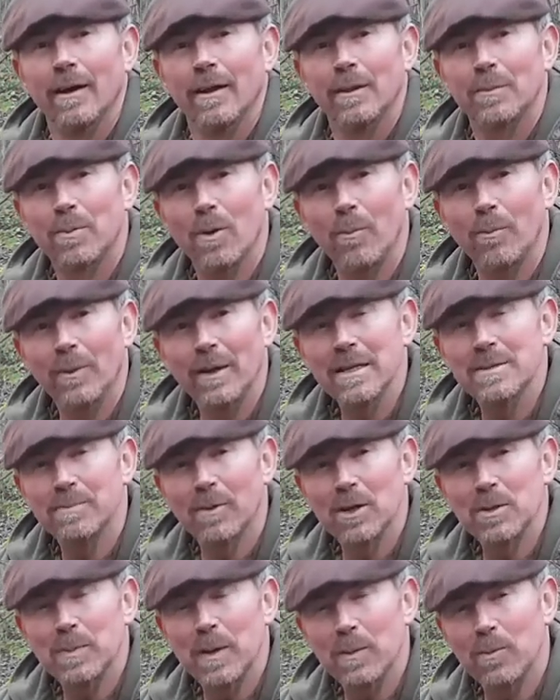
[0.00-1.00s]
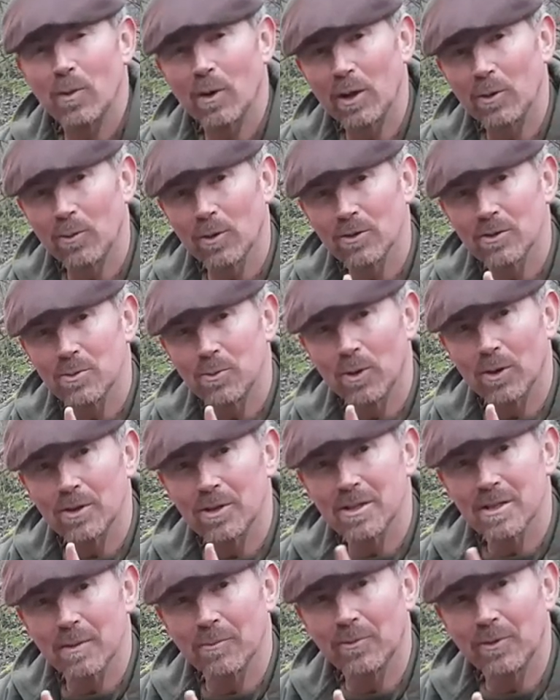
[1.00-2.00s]
The problem is most people only want to watch
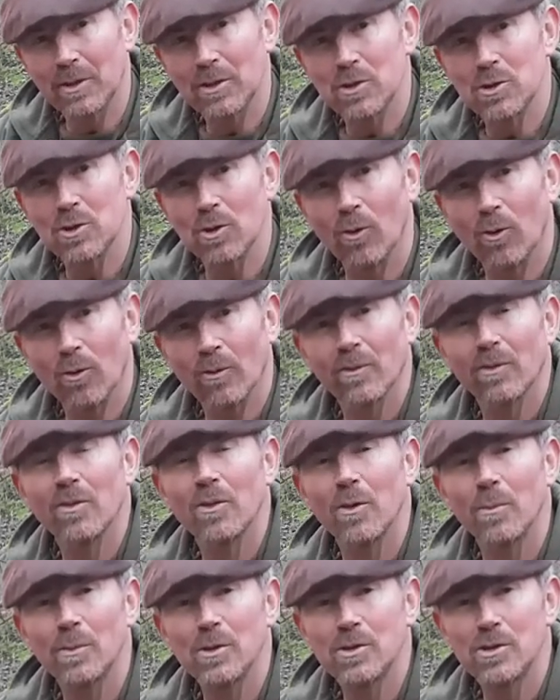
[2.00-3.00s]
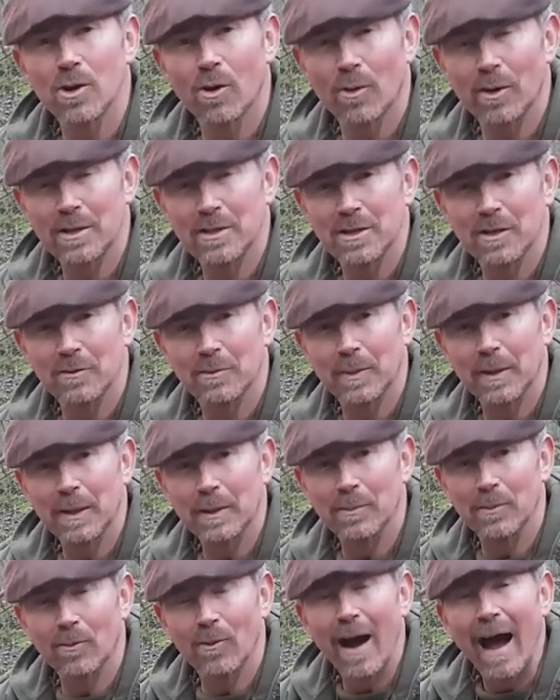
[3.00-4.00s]
something short, the majority of
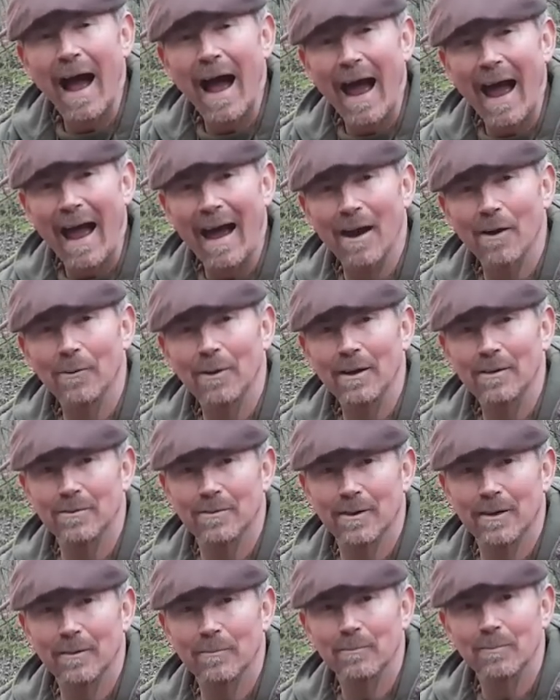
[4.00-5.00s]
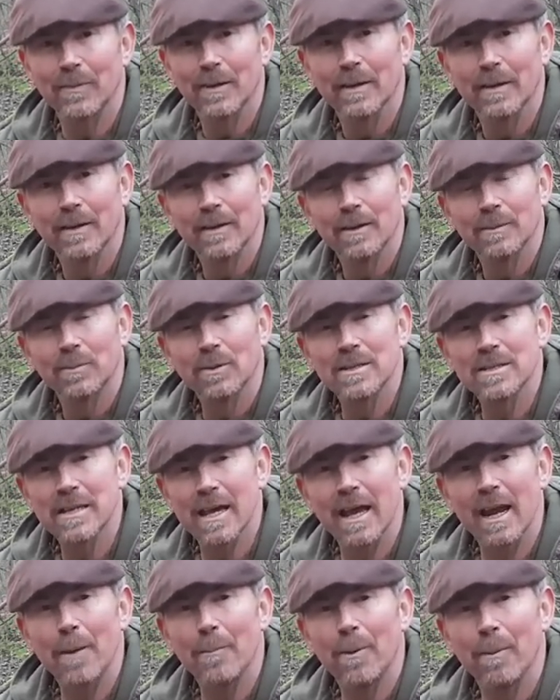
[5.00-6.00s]
people. However, by
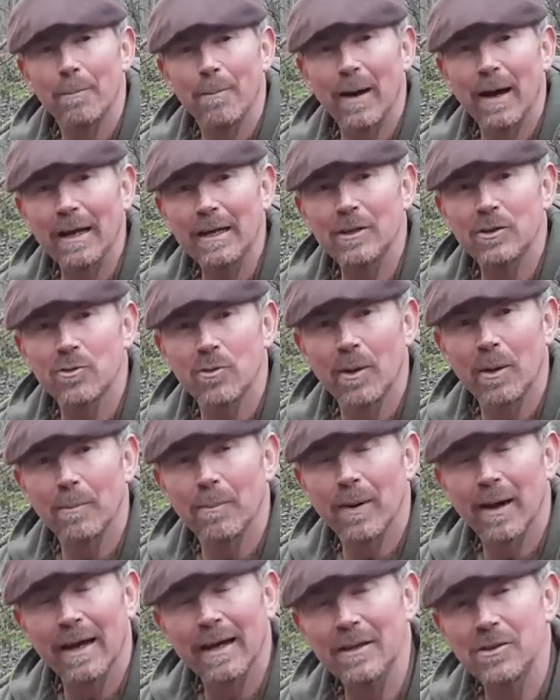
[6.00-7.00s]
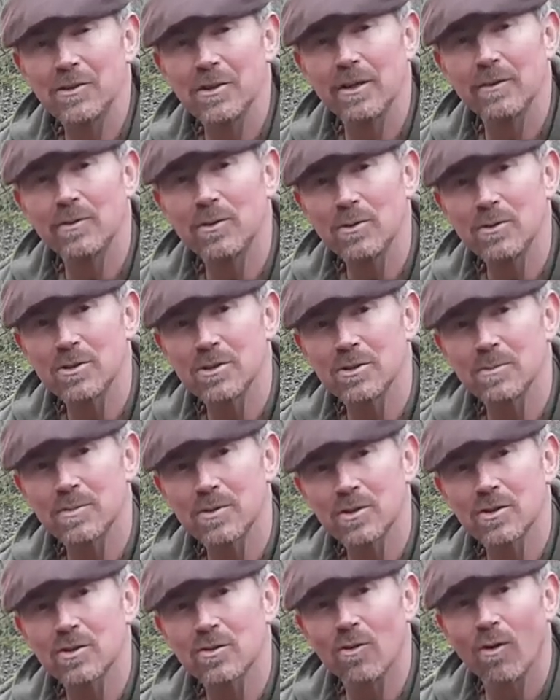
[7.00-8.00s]
setting up a Patreon page and if you
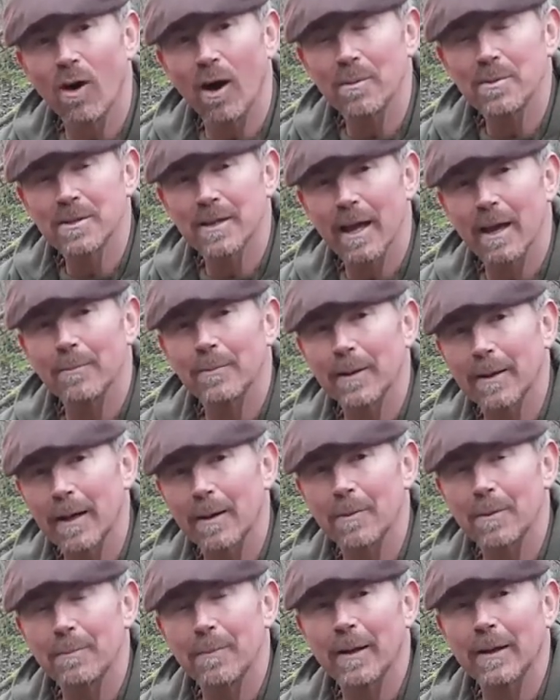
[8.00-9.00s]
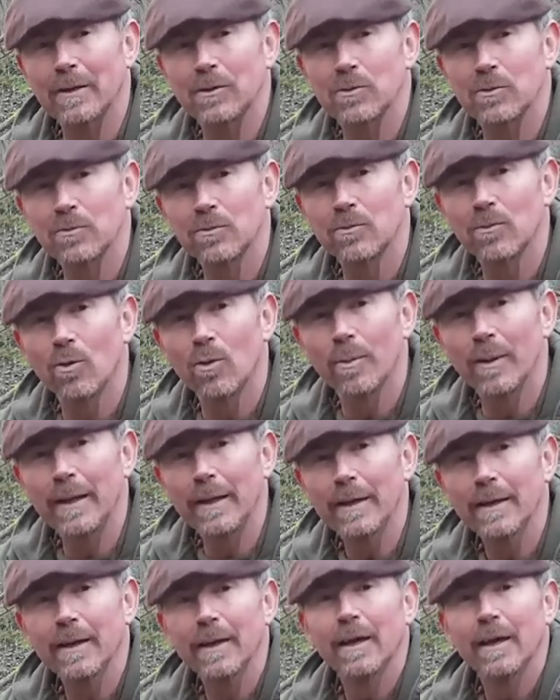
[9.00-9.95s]
subscribe to that and become a patron for me